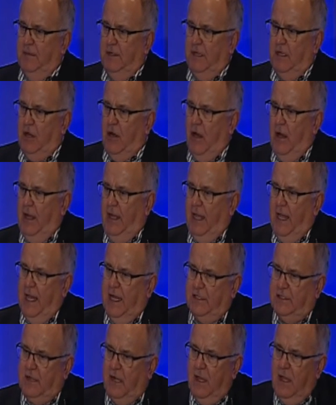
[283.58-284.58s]
in the
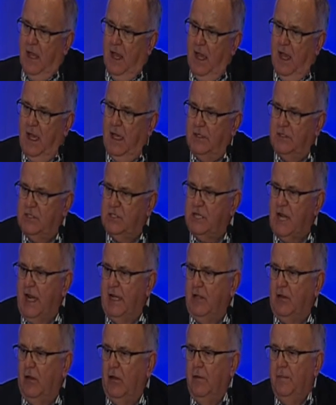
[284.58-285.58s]
cardiac
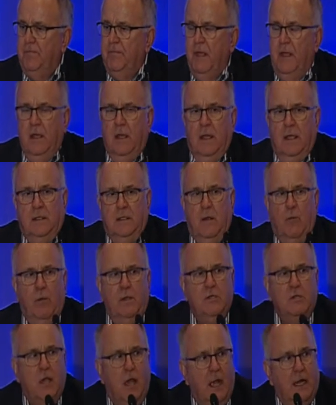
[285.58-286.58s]
cycle. And then
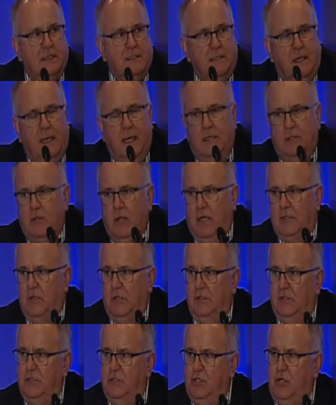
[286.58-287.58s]
we talked,
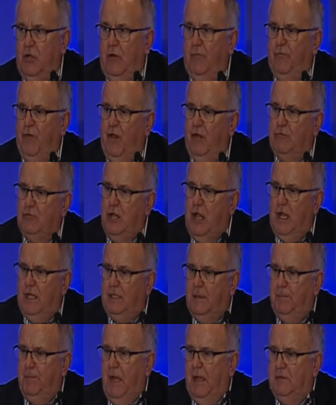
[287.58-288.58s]
Dr. Legurfo
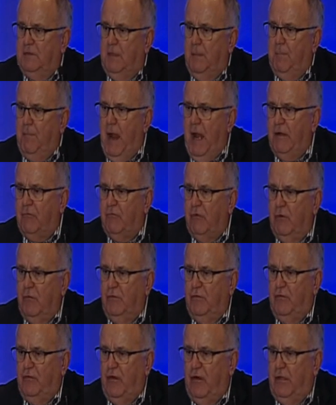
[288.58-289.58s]
talked about the
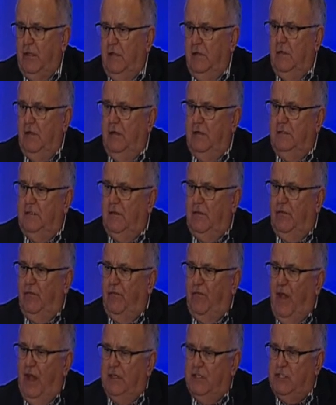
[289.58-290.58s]
microcircular
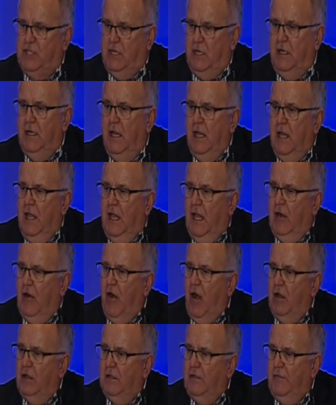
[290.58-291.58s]
dysfunction and
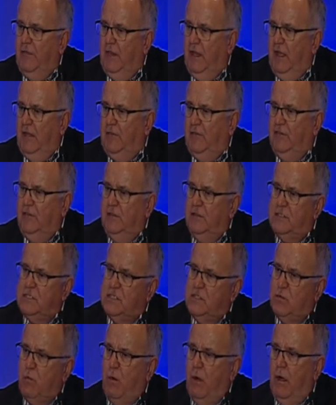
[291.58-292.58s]
all of this. This
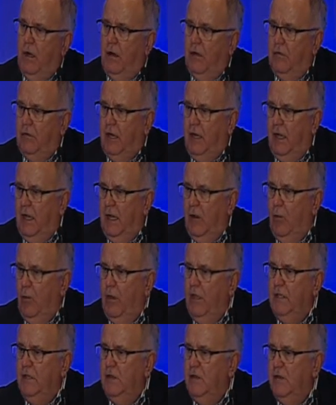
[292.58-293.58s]
is where
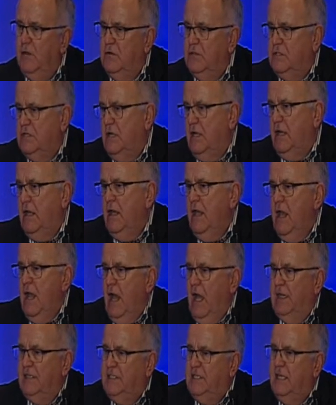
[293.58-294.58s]
we use a
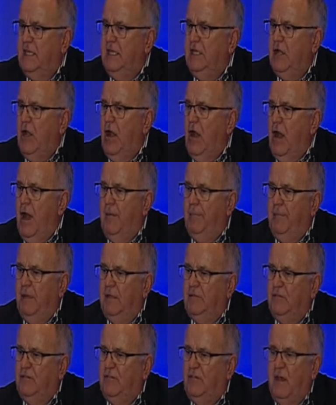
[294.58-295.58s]
TCOM.
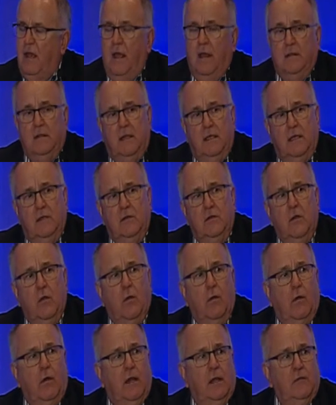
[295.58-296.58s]
It's the
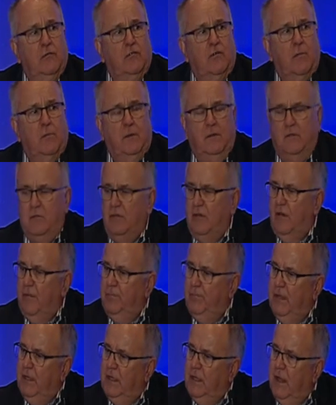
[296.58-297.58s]
newer instruments
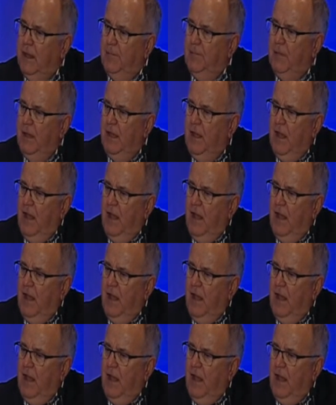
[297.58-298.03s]
have become